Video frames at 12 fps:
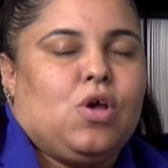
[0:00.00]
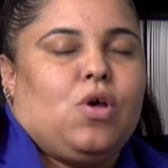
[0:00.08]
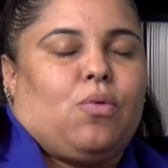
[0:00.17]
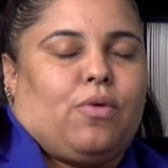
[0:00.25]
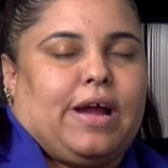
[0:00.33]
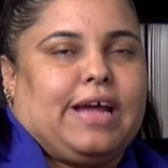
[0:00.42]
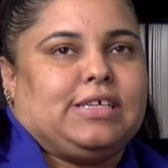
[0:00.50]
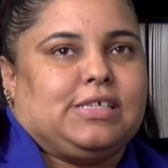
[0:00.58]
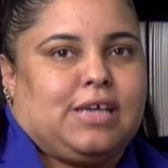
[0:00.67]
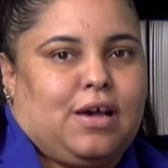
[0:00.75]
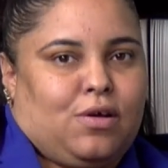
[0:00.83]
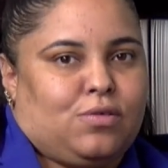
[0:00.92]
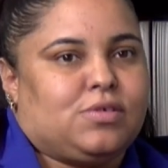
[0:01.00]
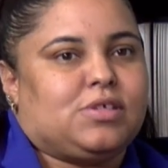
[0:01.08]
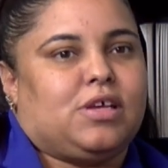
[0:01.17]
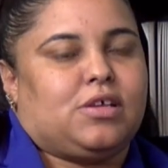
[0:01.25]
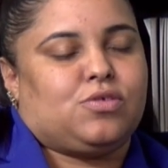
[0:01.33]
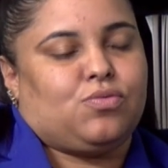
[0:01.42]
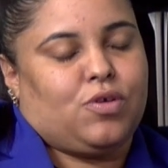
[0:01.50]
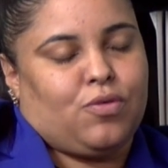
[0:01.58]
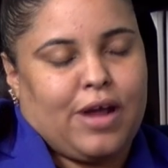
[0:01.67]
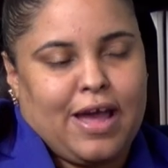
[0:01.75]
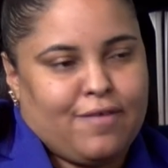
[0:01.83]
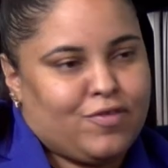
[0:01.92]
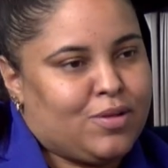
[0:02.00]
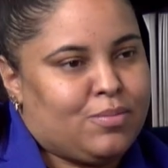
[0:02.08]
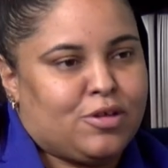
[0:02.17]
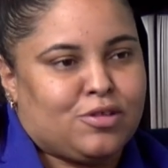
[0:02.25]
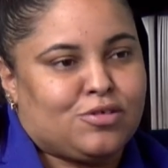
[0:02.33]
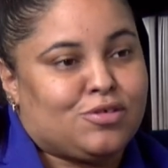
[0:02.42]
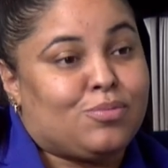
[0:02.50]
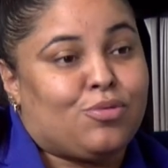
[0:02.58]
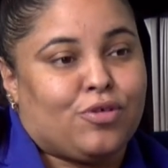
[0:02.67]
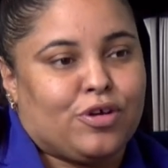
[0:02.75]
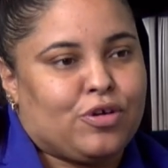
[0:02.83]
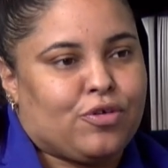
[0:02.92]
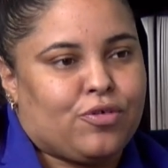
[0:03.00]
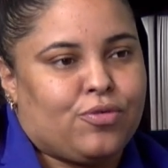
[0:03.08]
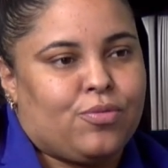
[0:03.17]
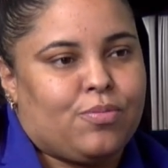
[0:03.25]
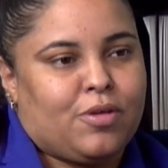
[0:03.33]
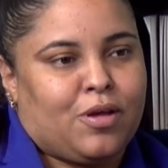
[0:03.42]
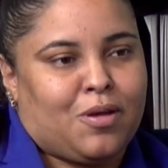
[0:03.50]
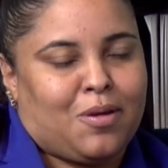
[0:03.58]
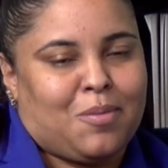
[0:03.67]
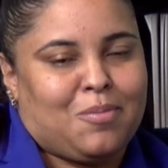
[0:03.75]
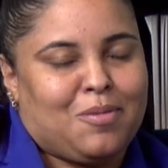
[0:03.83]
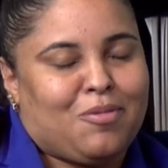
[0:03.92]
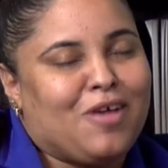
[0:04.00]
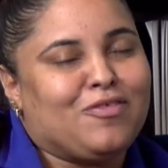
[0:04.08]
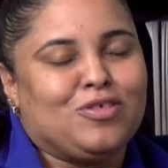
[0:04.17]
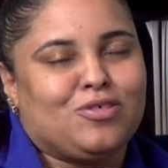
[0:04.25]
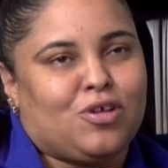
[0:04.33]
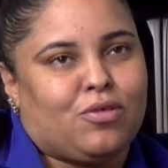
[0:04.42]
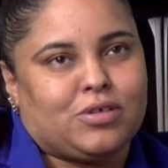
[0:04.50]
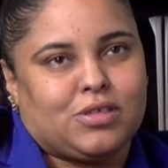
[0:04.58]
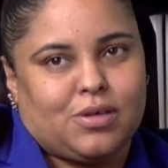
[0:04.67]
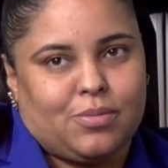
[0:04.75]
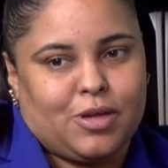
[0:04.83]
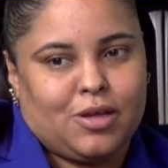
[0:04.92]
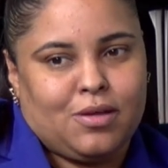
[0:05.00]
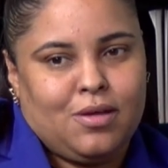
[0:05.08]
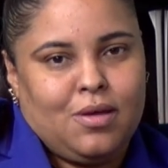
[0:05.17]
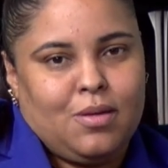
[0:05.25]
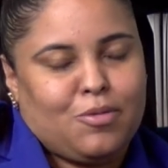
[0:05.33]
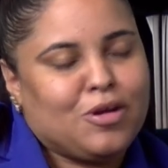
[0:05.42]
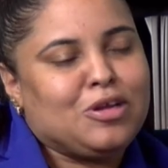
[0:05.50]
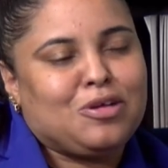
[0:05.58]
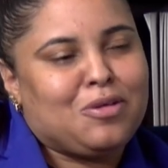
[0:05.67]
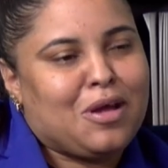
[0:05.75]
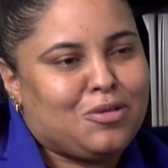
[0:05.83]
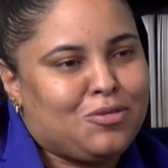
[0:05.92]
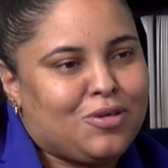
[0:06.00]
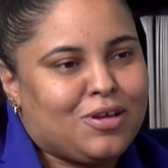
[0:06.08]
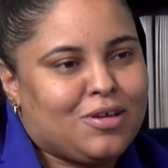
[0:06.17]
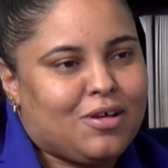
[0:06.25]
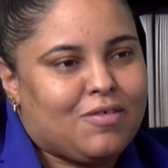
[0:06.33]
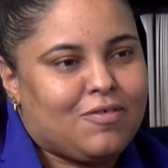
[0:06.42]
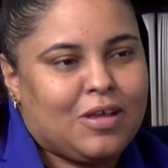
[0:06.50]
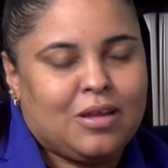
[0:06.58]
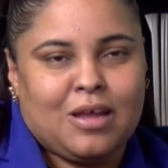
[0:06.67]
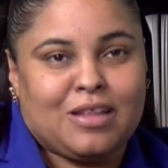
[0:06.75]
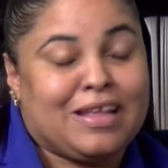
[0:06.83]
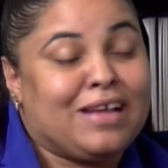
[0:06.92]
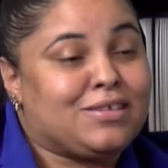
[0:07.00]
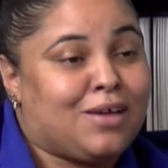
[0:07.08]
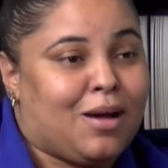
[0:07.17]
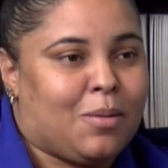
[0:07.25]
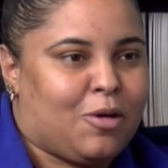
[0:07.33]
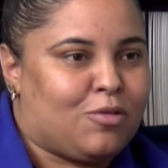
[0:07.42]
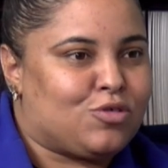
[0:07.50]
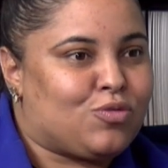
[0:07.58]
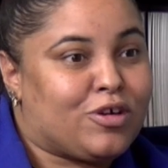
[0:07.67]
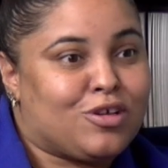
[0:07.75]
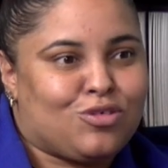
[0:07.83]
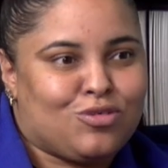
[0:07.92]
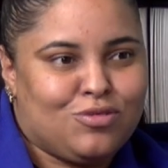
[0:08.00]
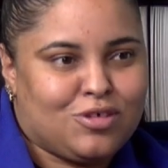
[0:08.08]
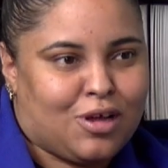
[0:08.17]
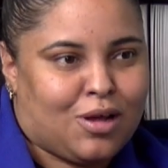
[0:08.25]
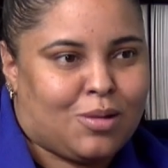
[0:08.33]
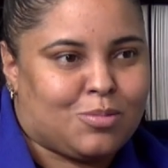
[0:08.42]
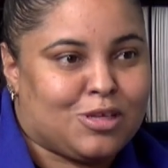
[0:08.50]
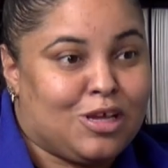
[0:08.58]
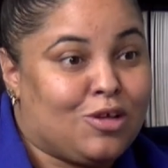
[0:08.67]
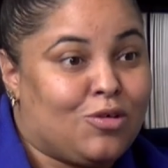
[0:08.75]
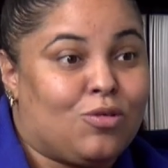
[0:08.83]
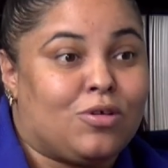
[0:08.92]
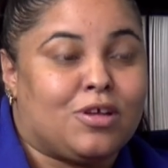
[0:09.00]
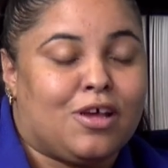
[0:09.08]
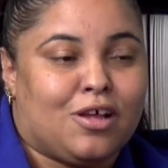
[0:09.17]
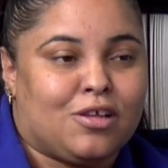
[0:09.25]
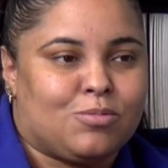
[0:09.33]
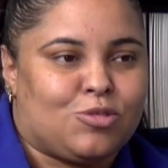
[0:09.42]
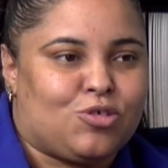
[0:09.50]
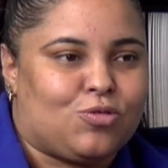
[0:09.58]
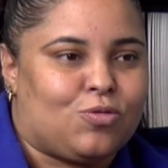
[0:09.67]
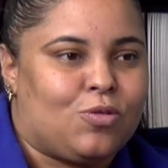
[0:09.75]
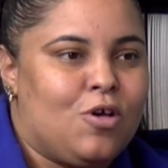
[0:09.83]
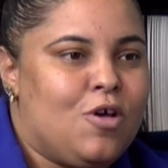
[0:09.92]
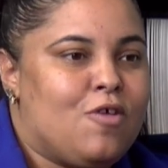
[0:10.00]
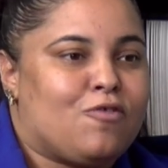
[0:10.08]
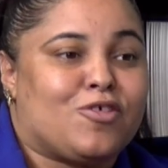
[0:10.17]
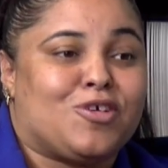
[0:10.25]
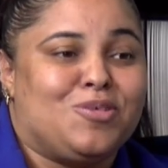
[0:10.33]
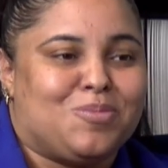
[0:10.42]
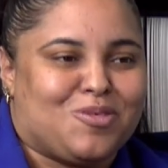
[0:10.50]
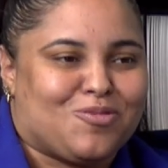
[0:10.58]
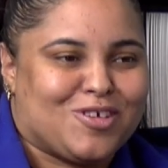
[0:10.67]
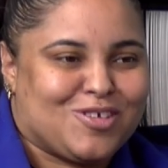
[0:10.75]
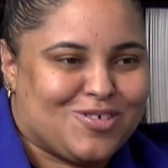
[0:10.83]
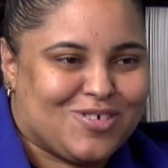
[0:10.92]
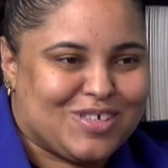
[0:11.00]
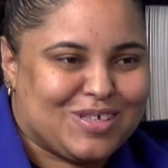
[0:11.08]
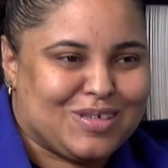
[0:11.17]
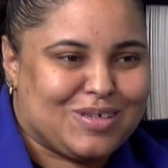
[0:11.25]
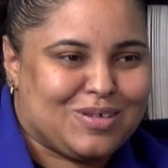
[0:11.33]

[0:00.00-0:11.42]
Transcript: We're at his house, yes. We were having the mother support group. Prophet used to always tell me, Brittany, you're not doing enough. And at that time, I was working 2 jobs and going to LMU for human resources.